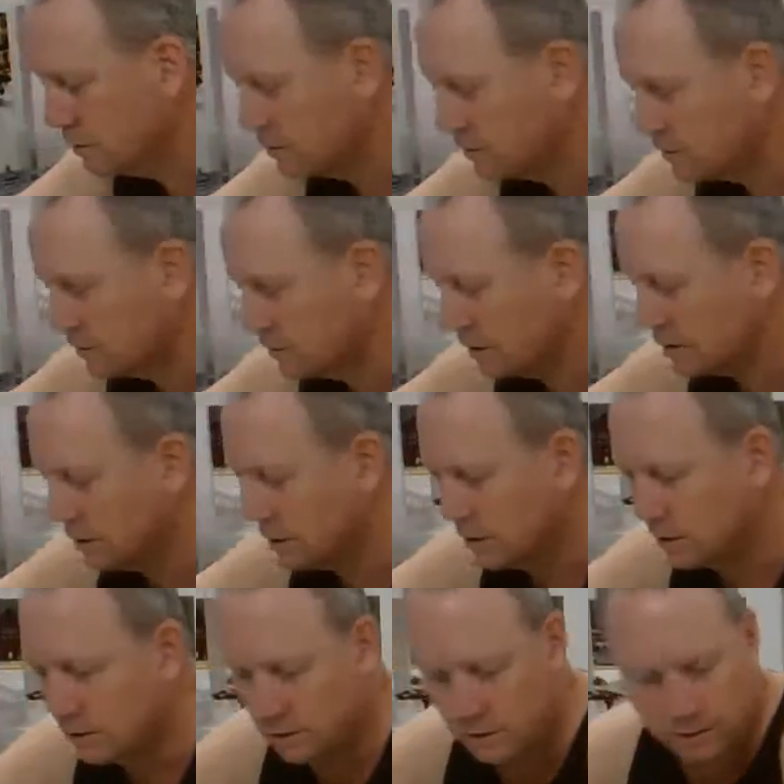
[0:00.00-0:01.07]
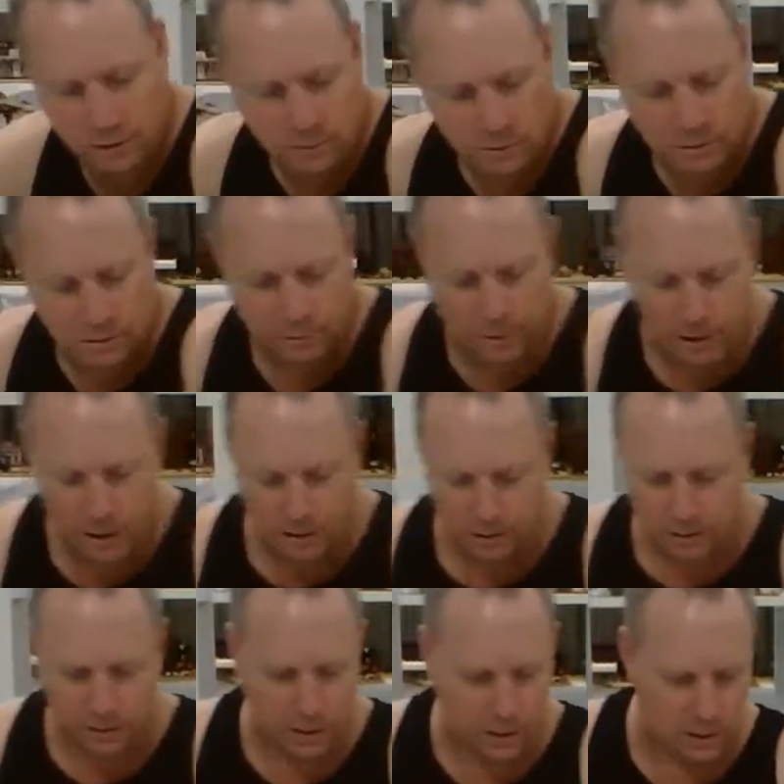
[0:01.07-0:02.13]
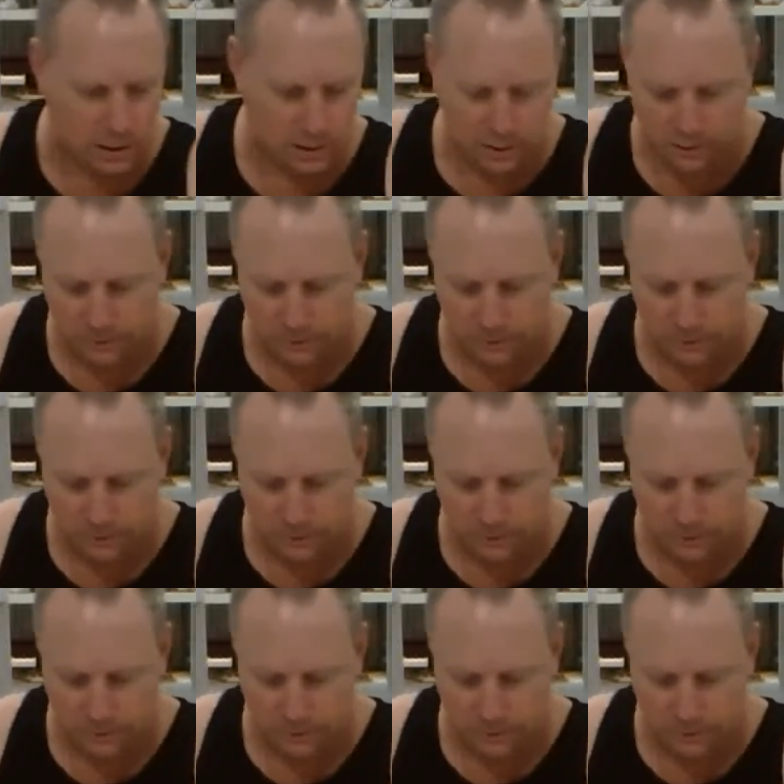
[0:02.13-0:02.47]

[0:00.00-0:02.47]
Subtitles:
I'm starting to get to know where the parts are.